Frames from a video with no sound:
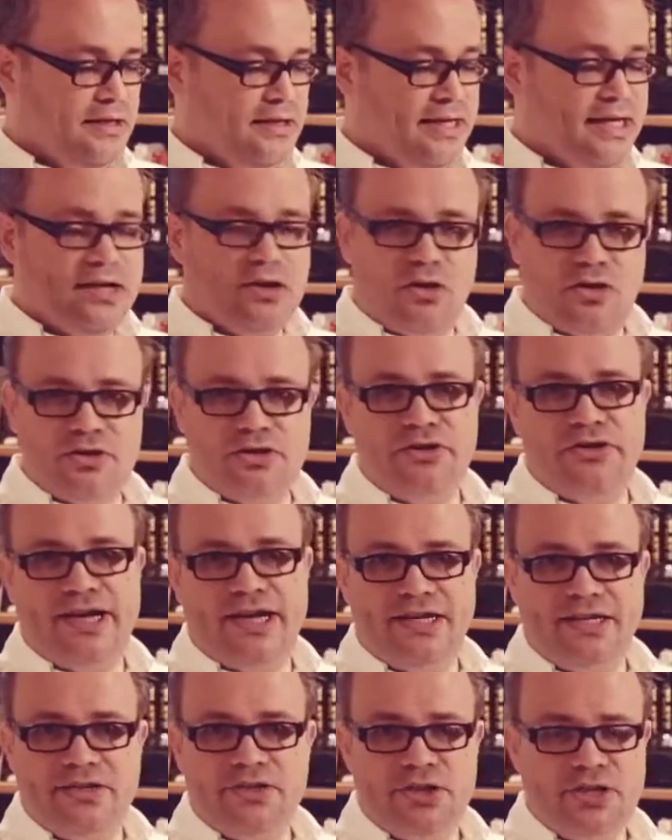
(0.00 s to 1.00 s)
get all your
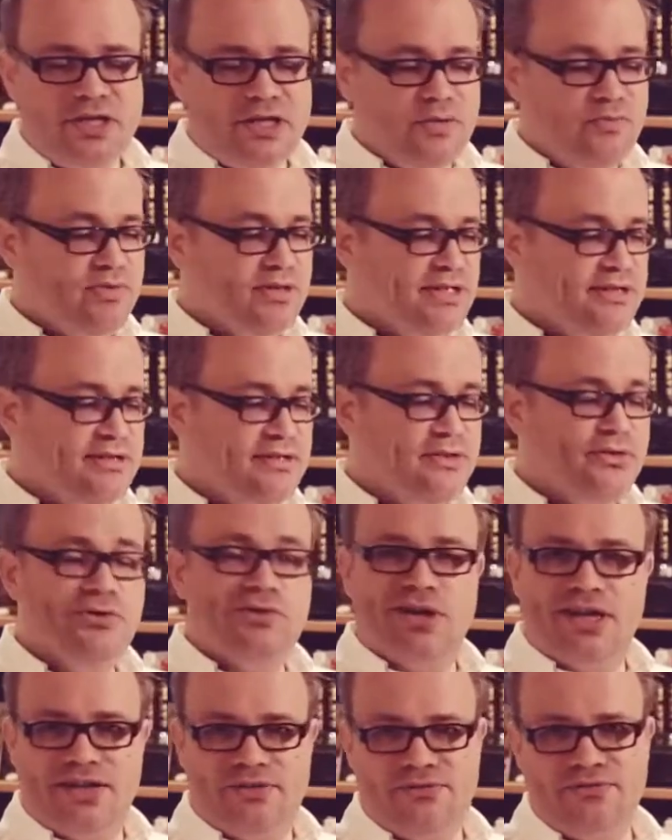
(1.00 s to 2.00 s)
energy, but
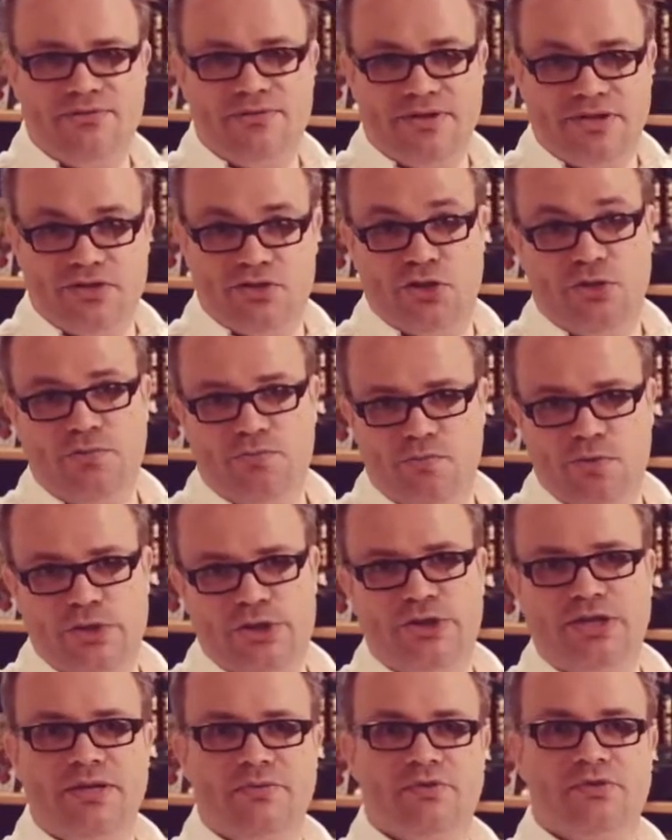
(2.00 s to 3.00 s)
you have a job
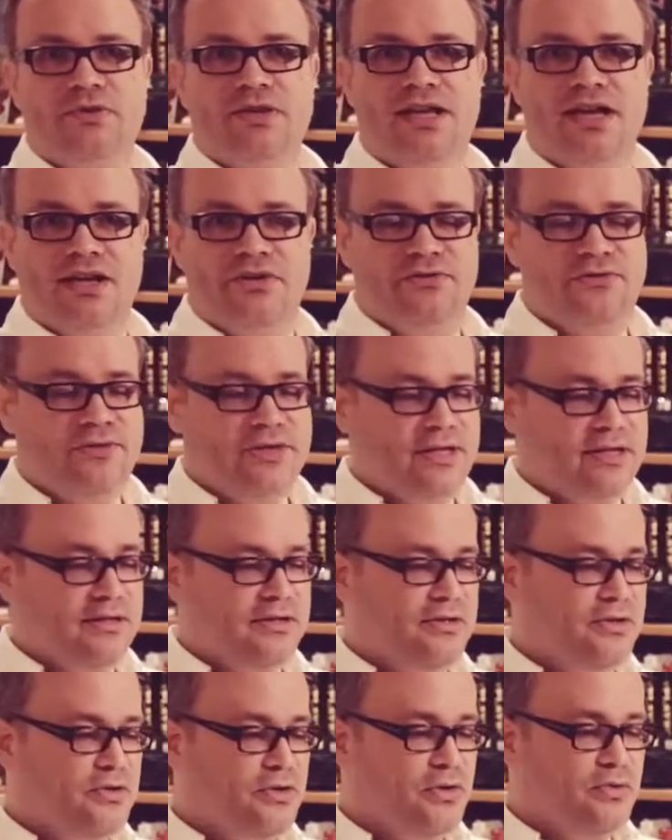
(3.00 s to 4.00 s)
which keeps you alive,
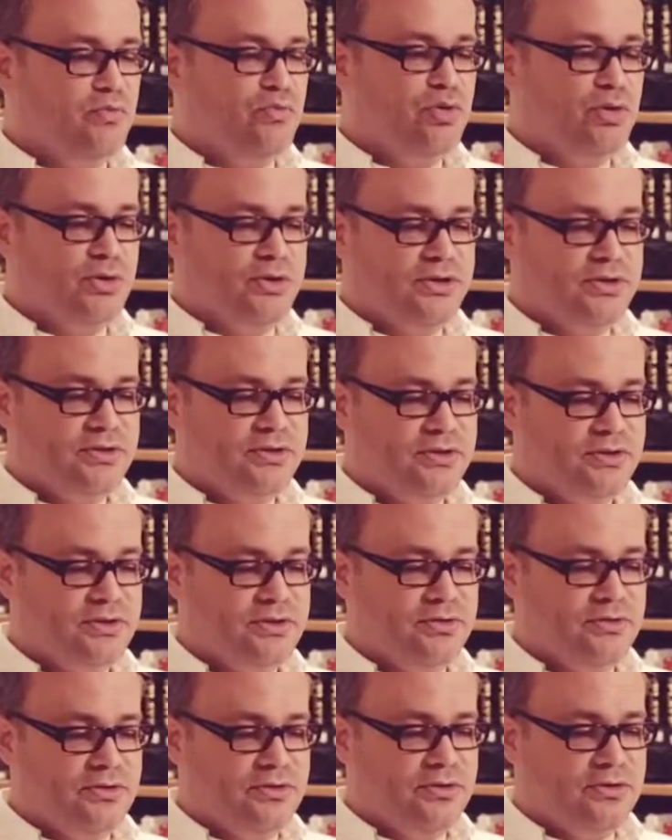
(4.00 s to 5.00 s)
and you don't put
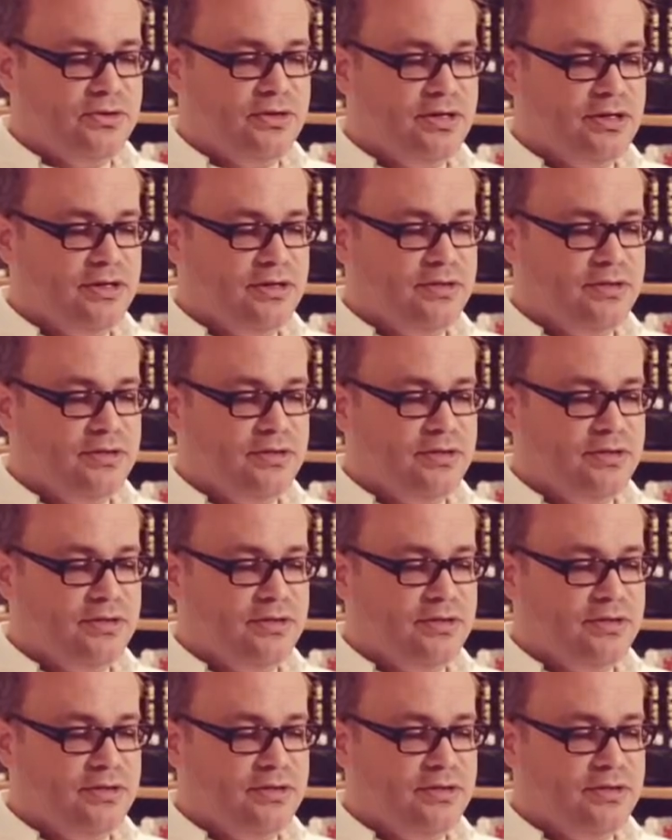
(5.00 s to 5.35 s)
your